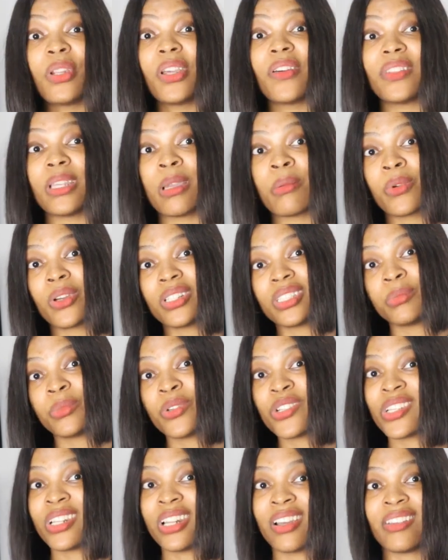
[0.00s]
many of them got
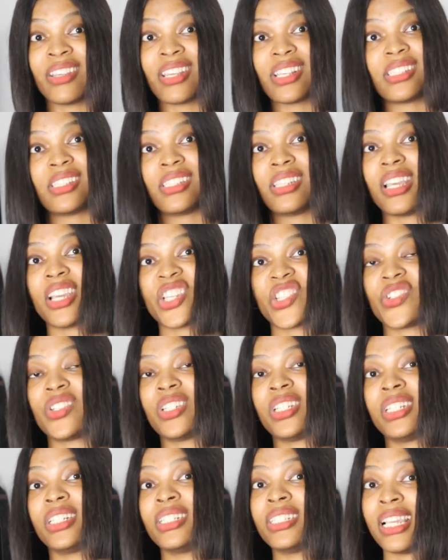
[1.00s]
emotional yesterday,
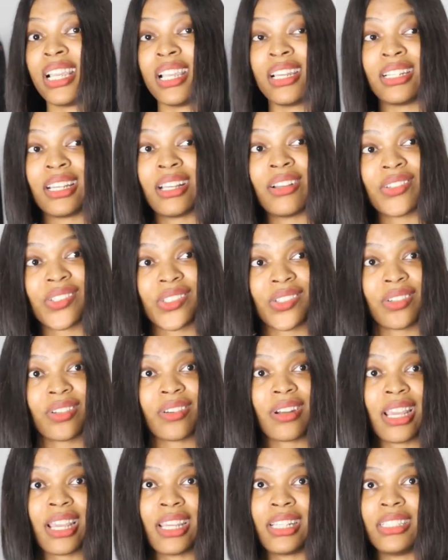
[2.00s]
actually. Diana also
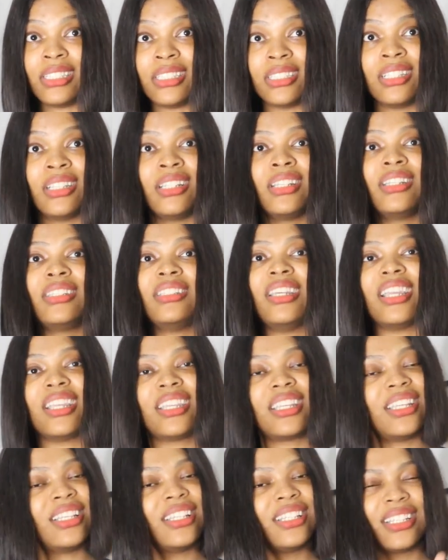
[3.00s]
cried.
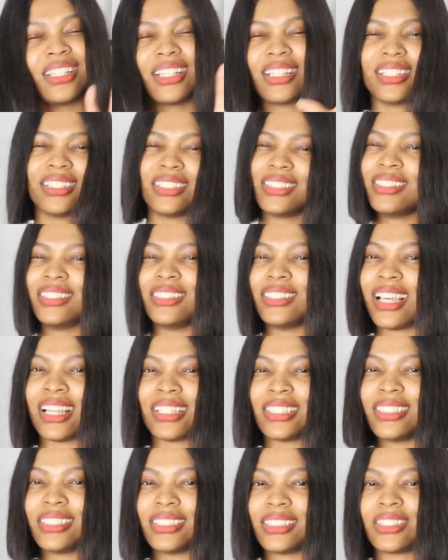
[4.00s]
Like, I
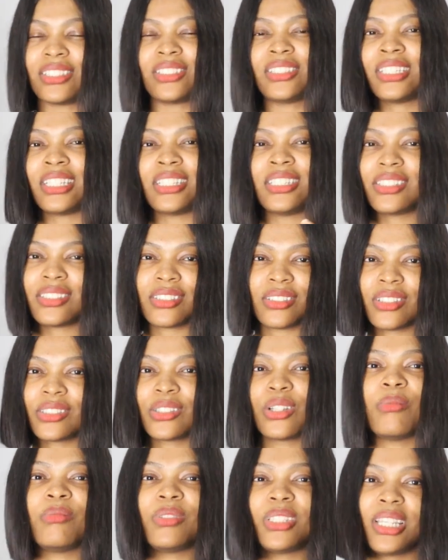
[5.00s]
think they need to
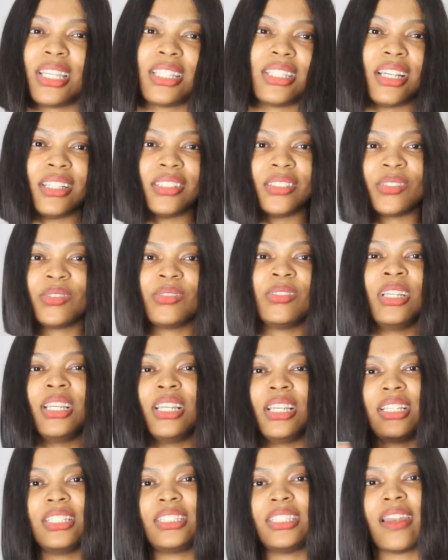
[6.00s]
just come together and do
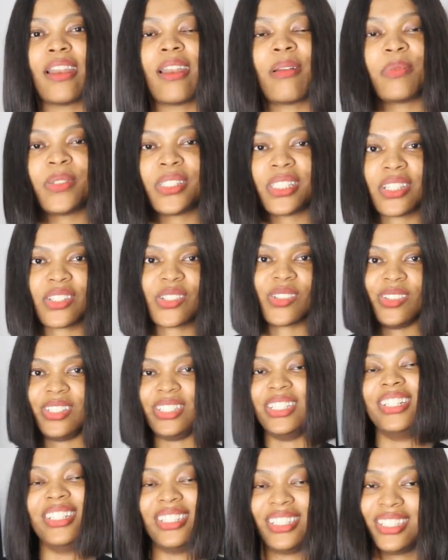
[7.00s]
therapy
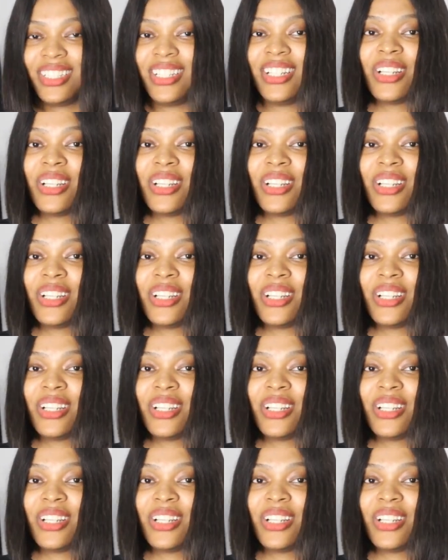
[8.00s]
session